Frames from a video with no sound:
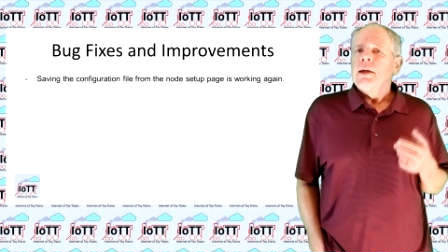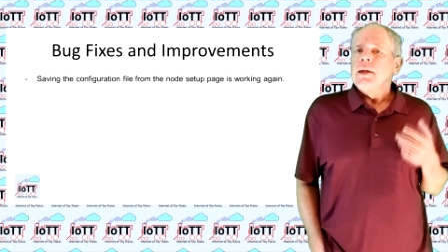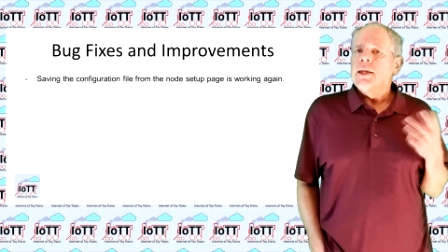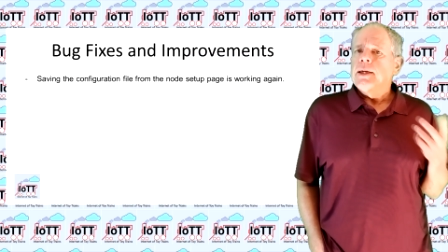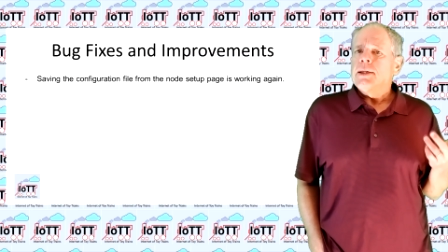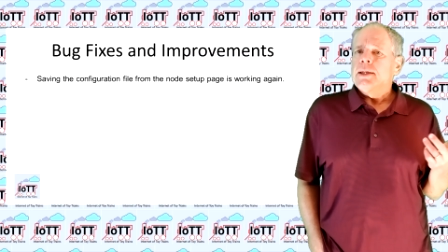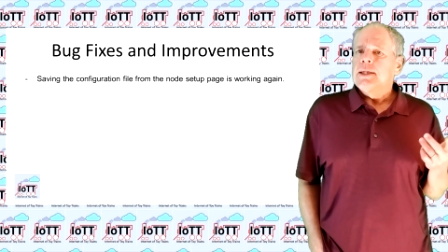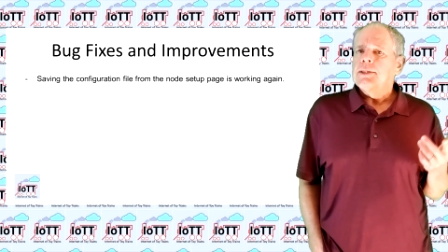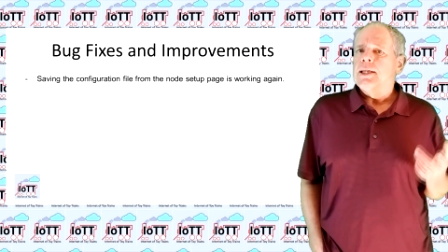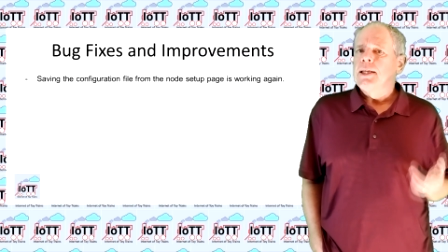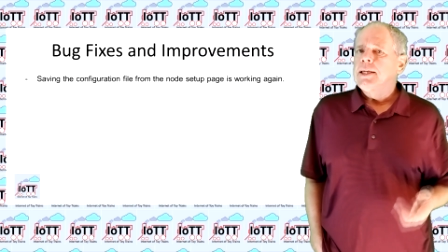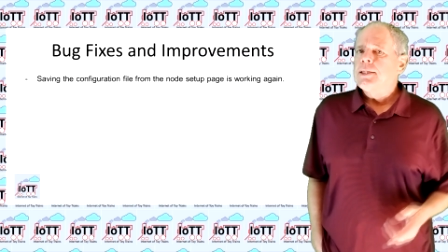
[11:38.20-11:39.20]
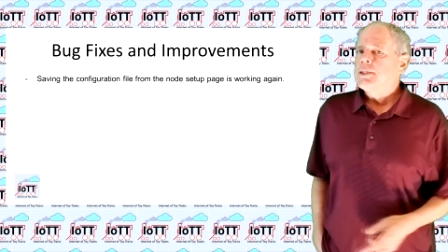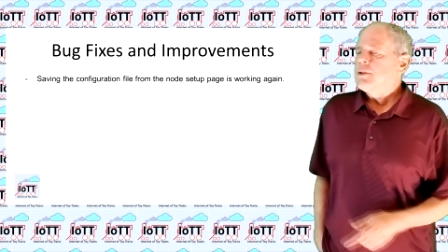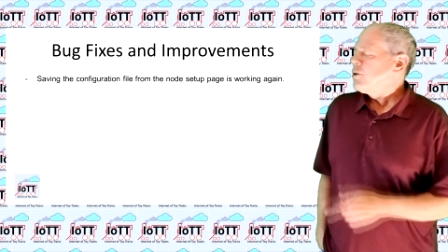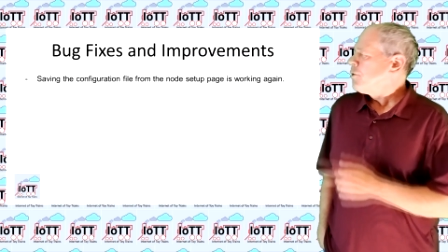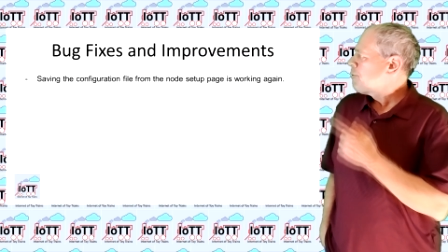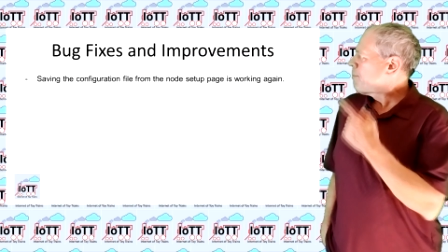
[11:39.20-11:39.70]
Here is a
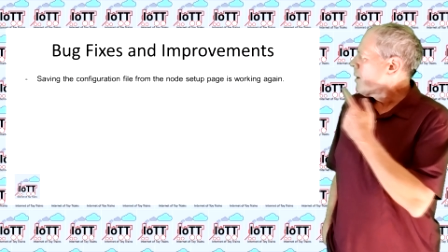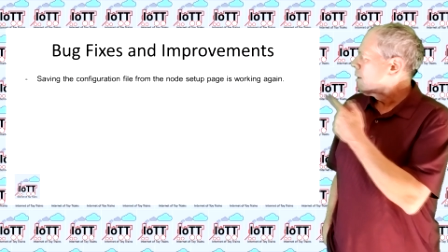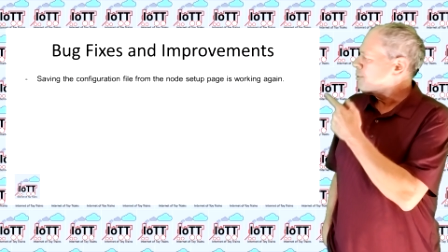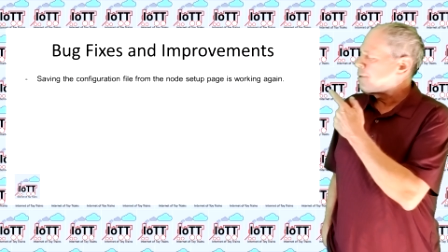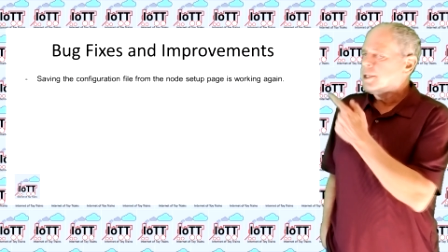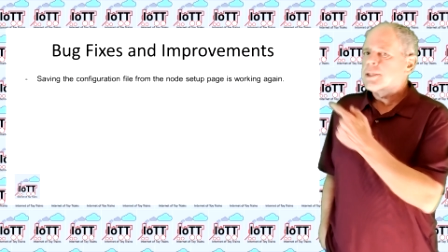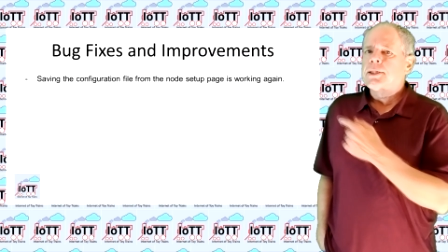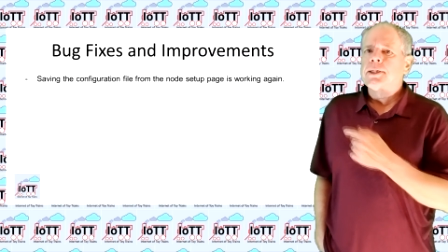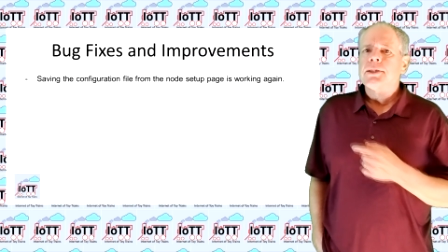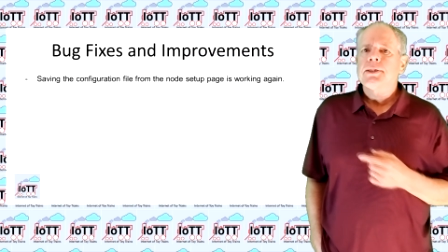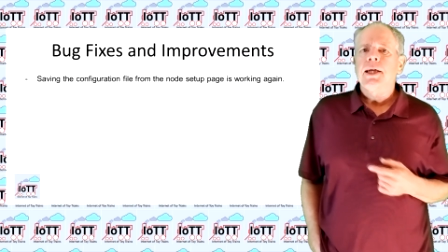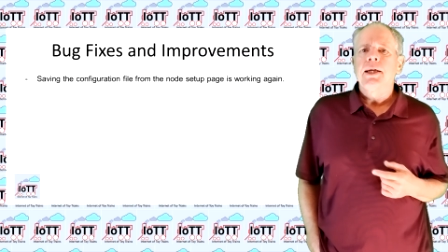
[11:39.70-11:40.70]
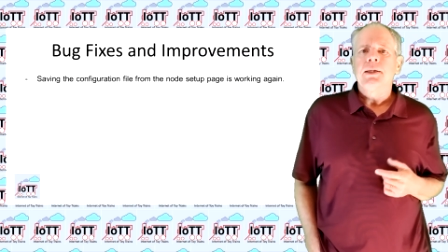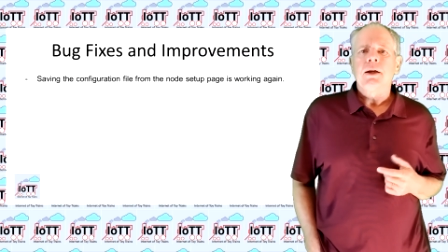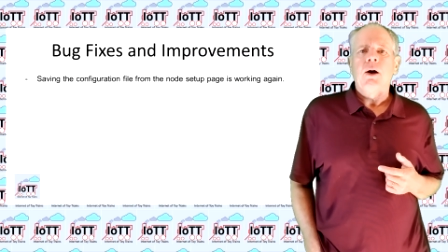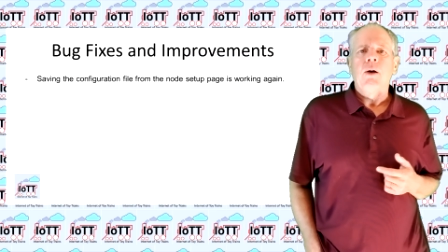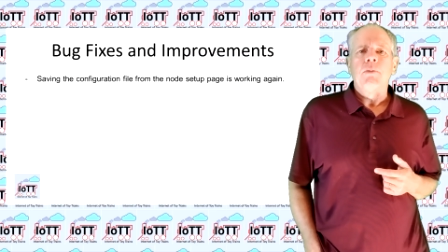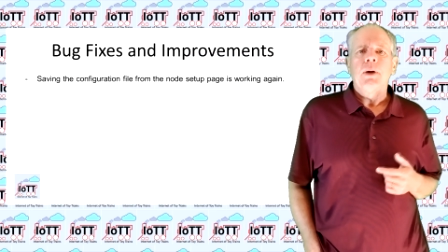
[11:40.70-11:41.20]
list of bug fixes that
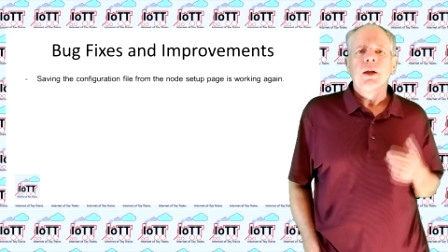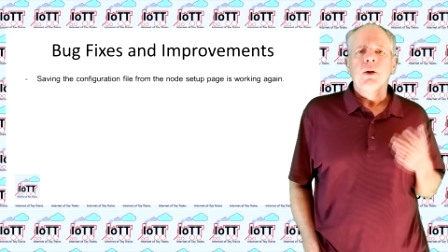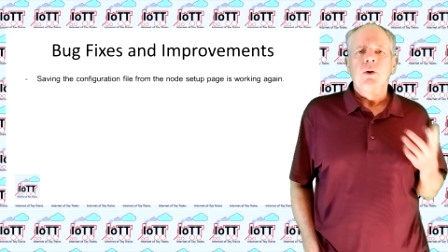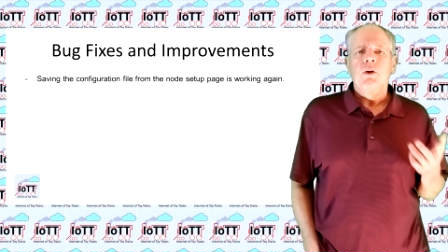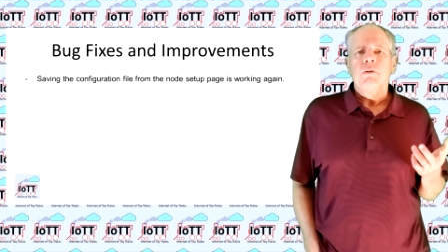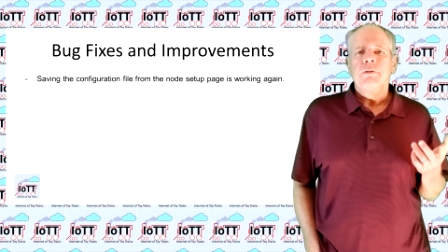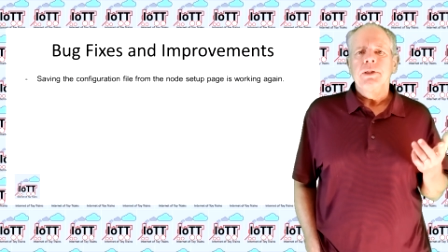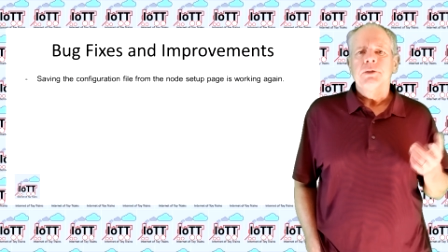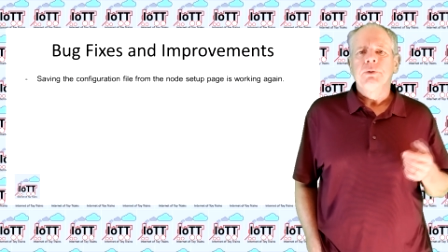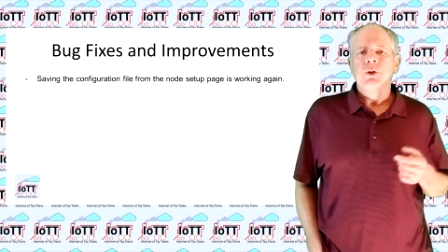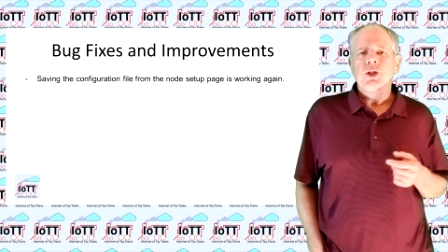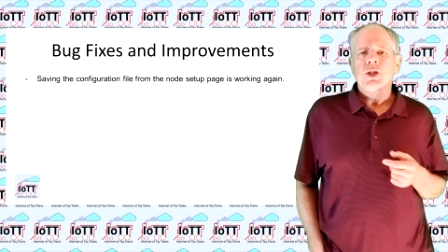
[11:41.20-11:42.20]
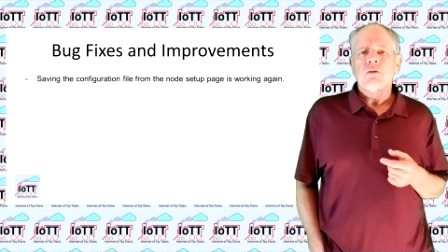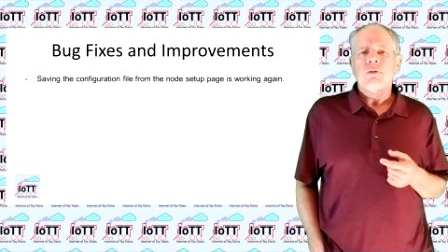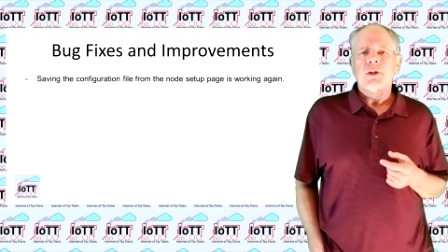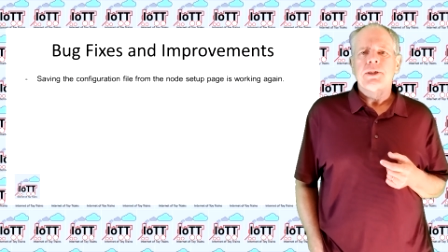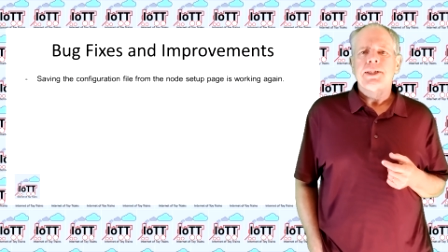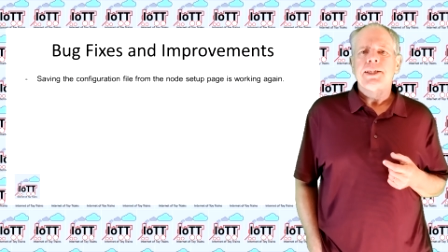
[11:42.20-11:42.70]
come along with version
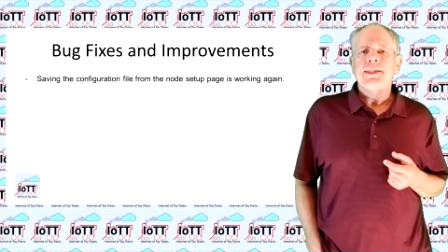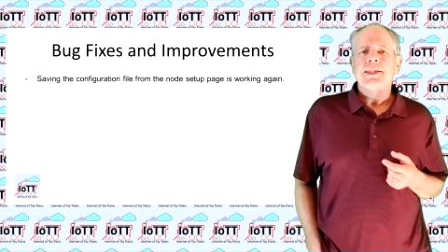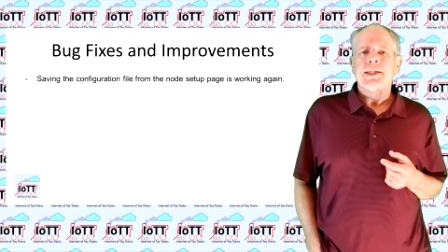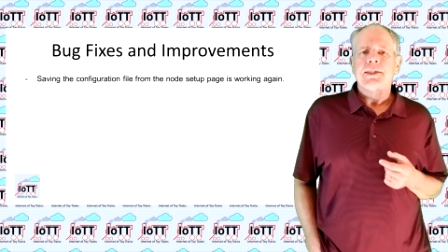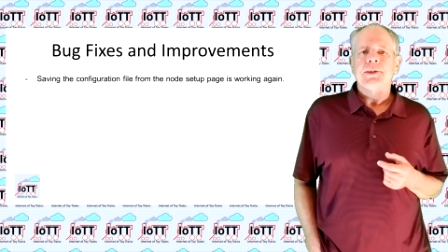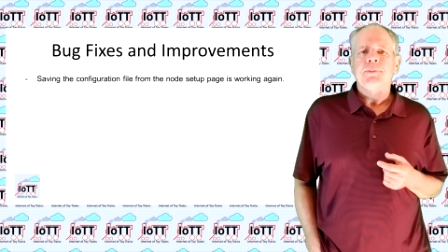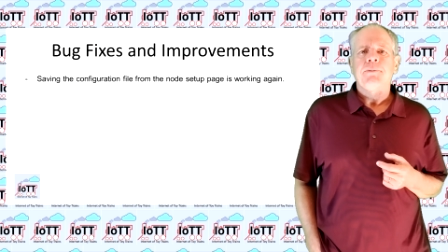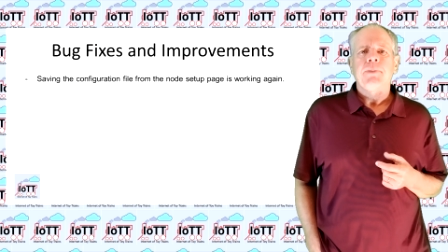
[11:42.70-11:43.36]
166.